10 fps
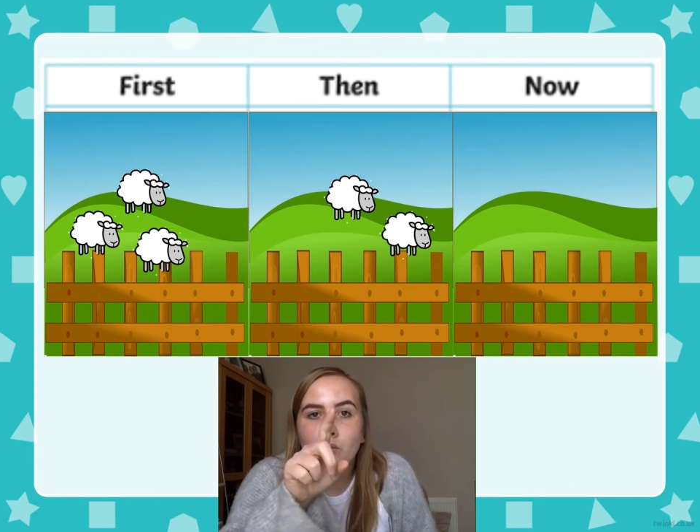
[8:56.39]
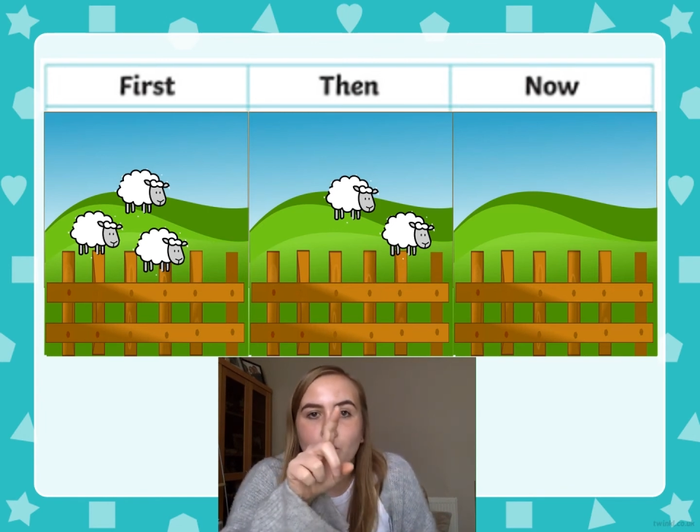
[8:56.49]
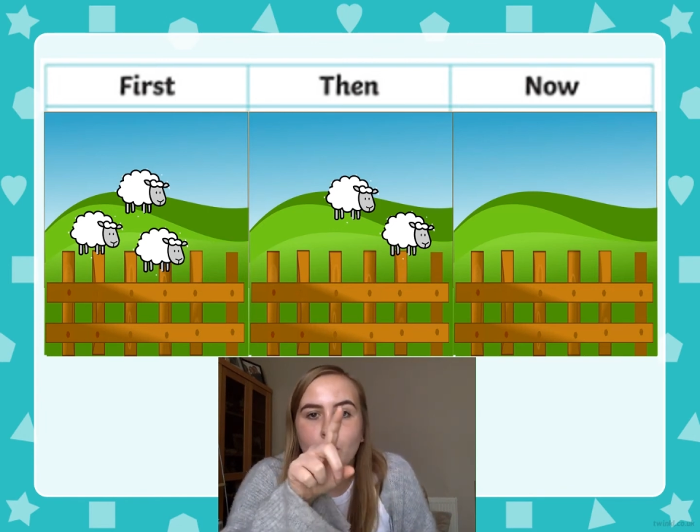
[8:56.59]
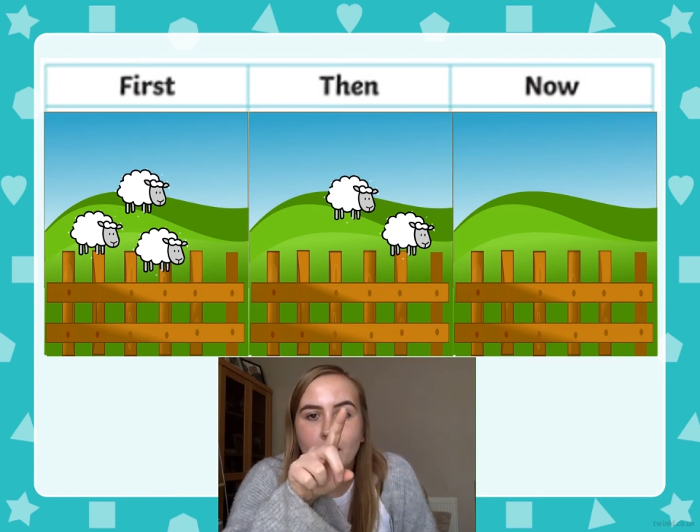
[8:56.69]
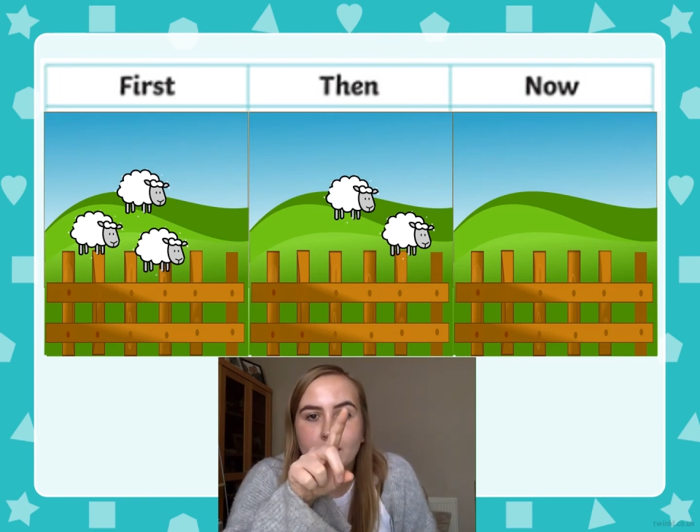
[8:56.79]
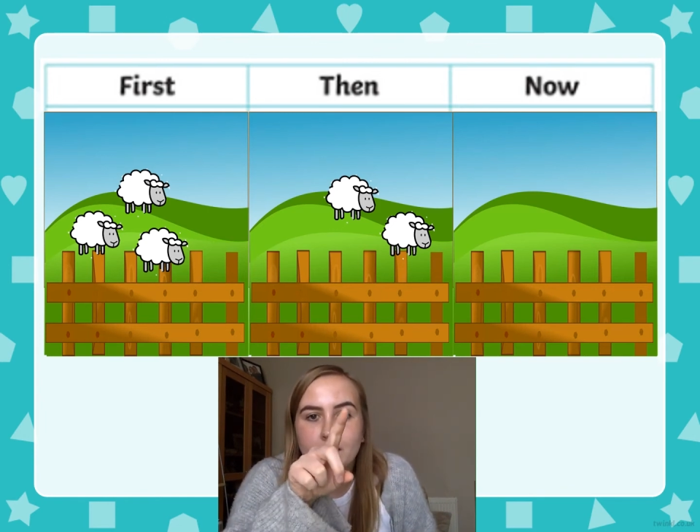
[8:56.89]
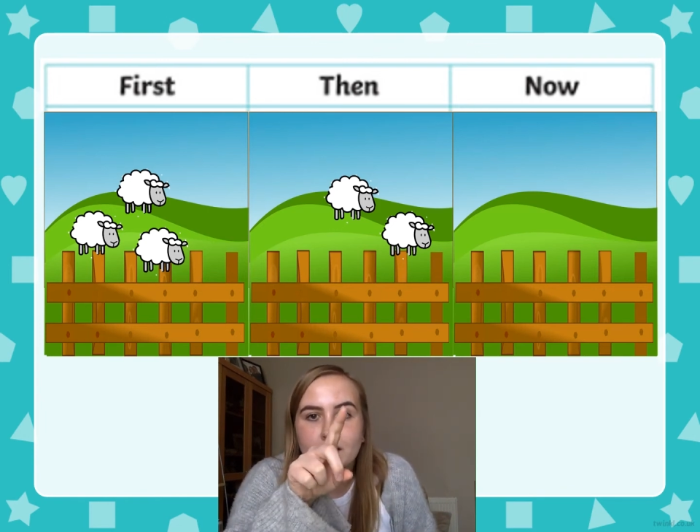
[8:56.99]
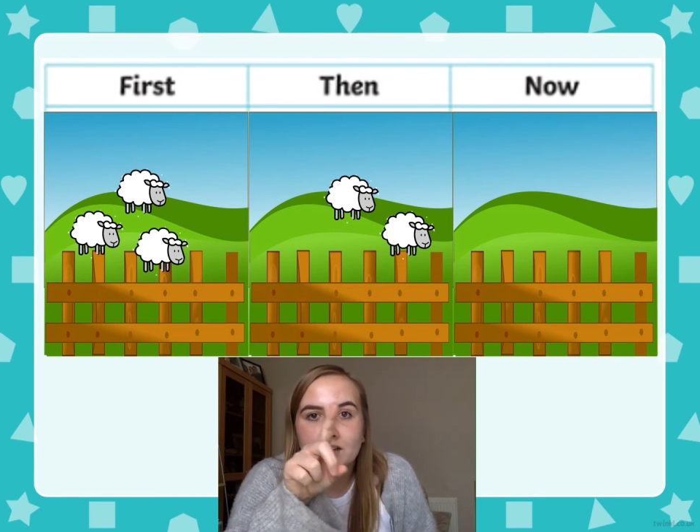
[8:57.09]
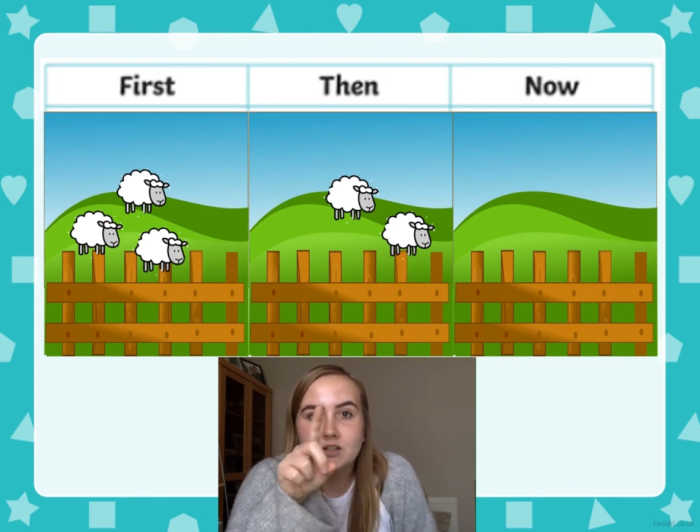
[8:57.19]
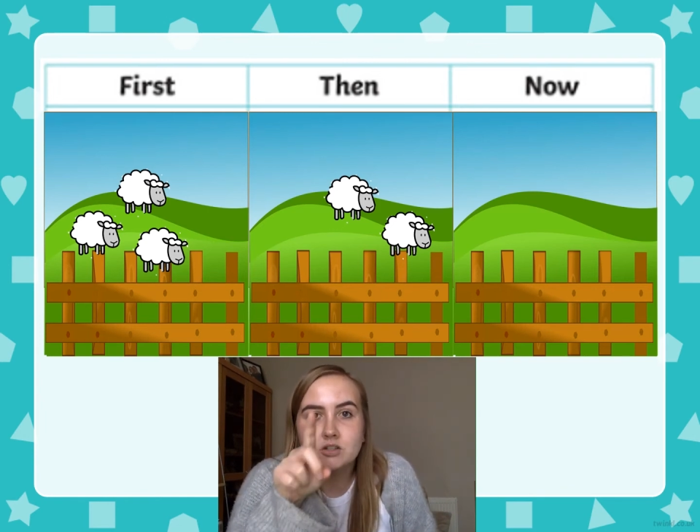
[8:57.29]
1,
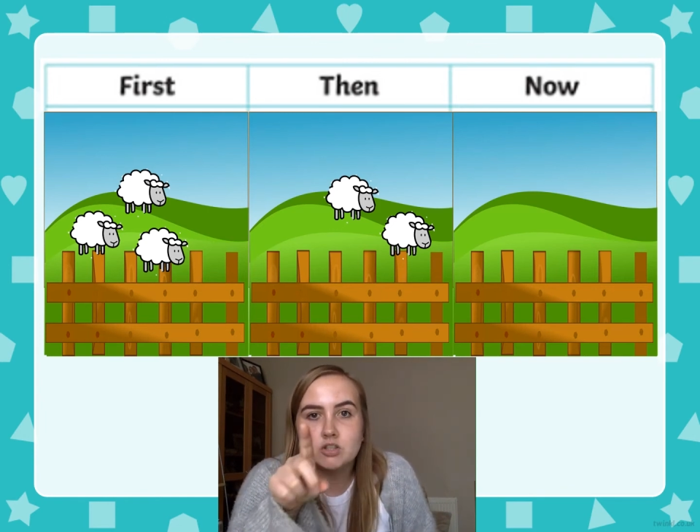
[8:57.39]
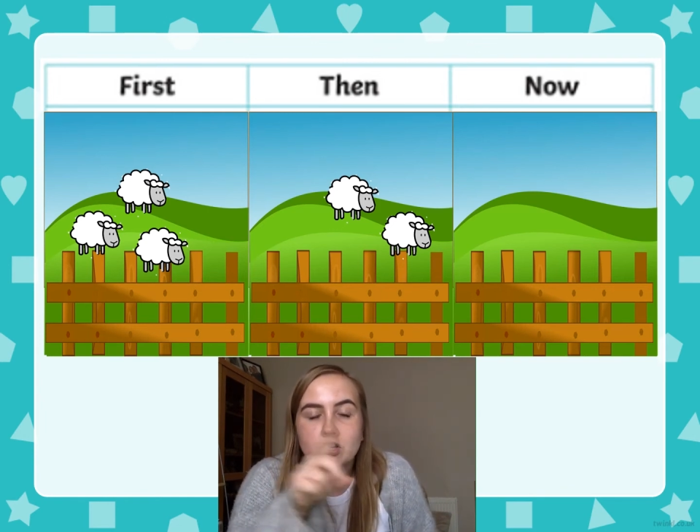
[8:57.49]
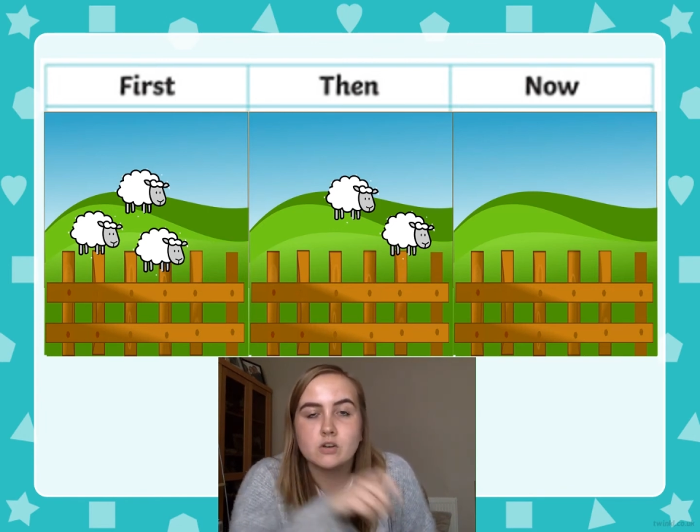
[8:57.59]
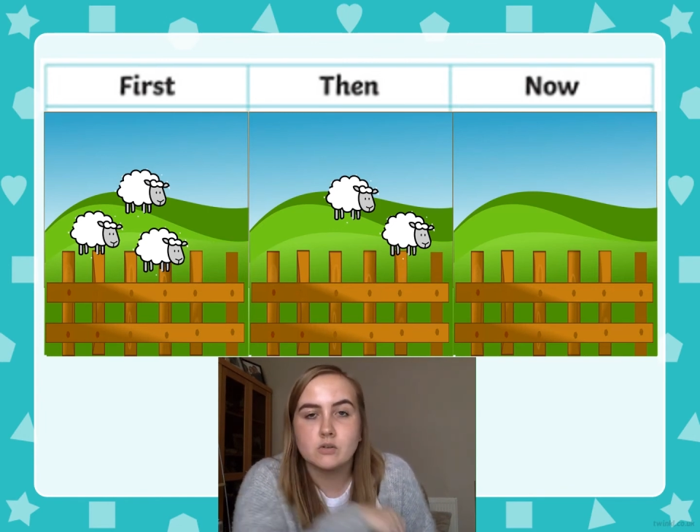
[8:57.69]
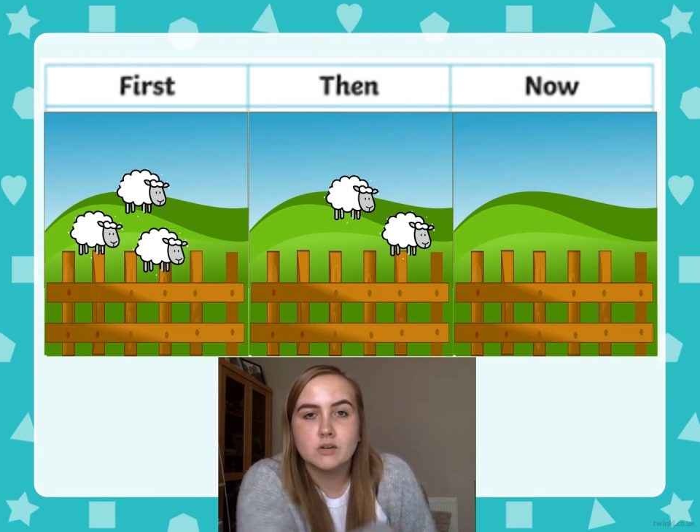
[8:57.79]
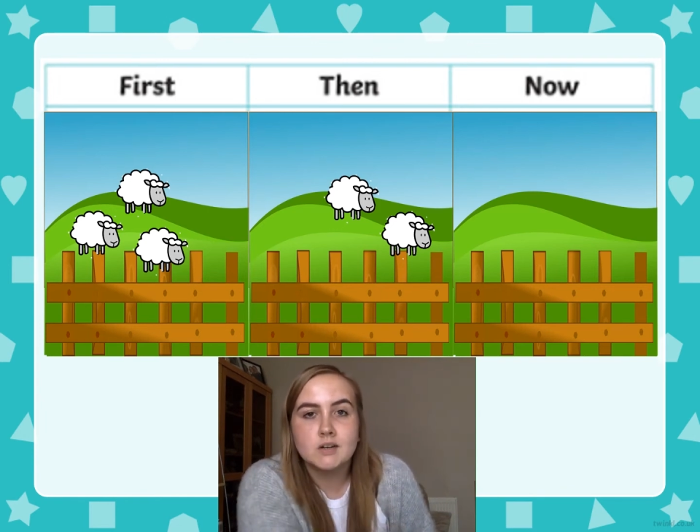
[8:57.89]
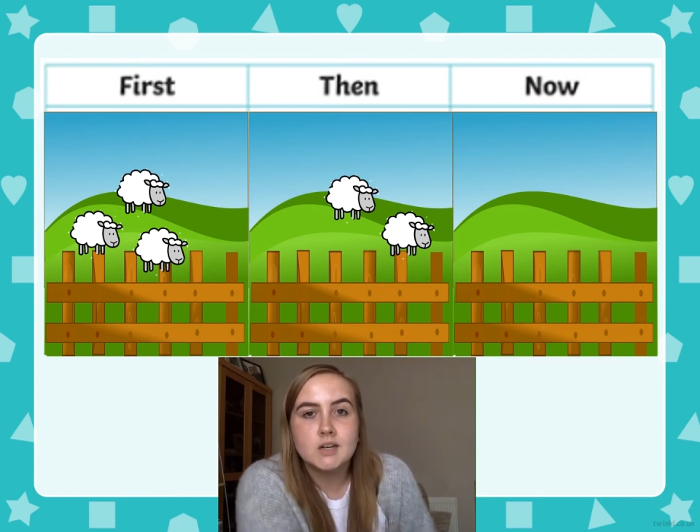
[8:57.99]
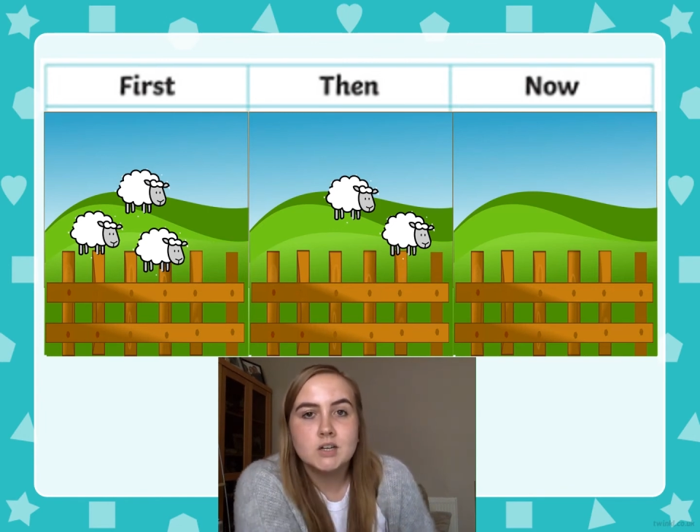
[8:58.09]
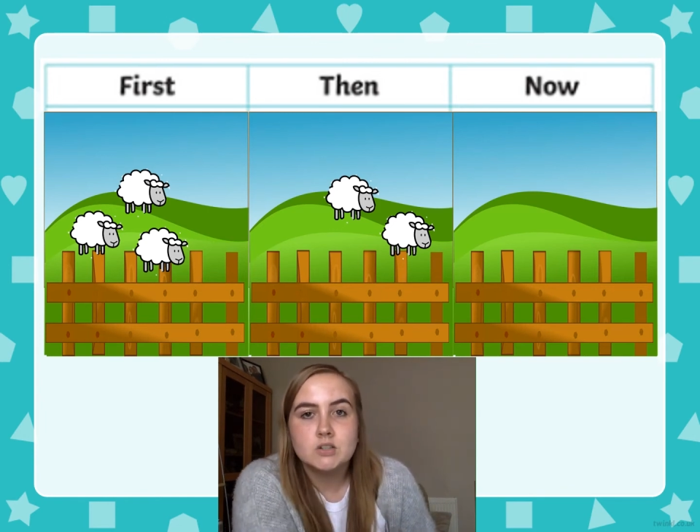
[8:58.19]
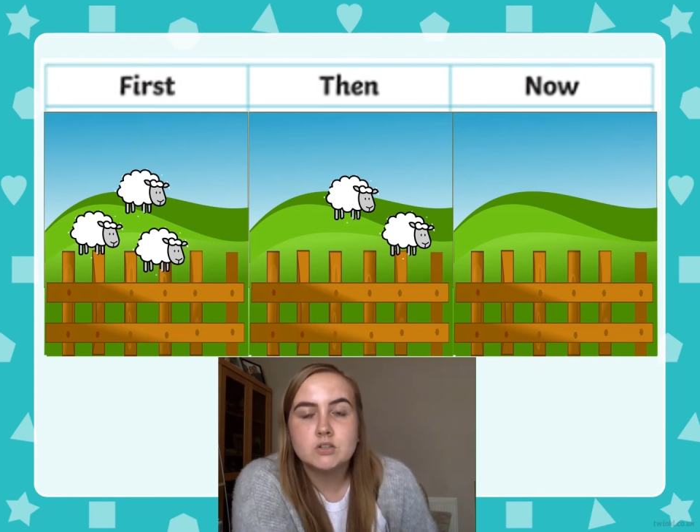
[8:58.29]
2.
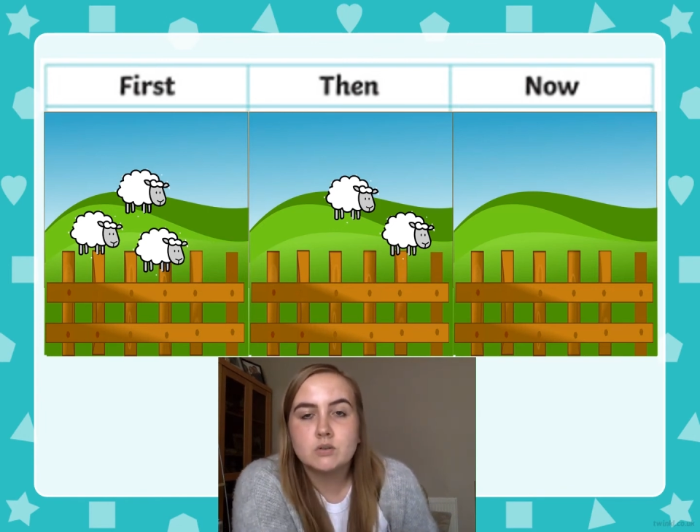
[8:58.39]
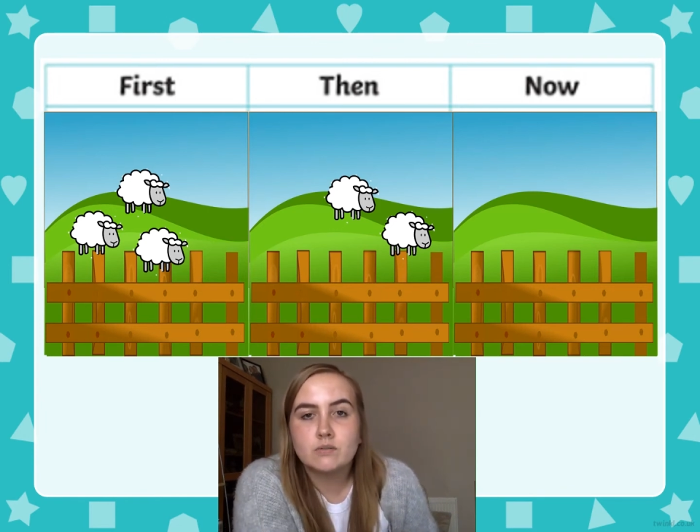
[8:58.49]
So we've